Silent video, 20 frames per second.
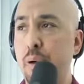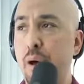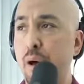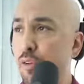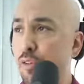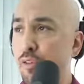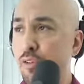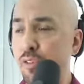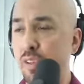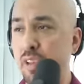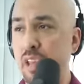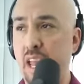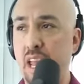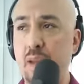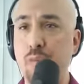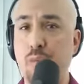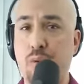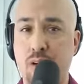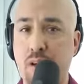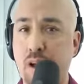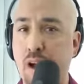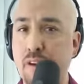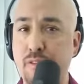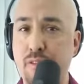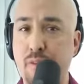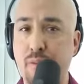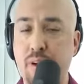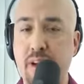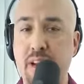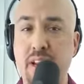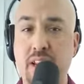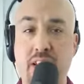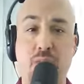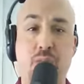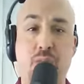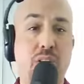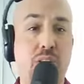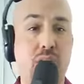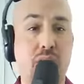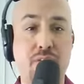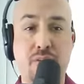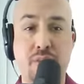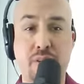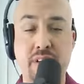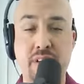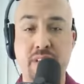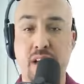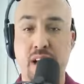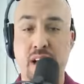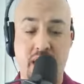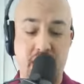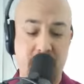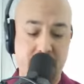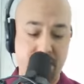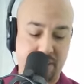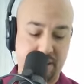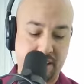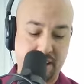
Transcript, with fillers: post game recovery and recovery times.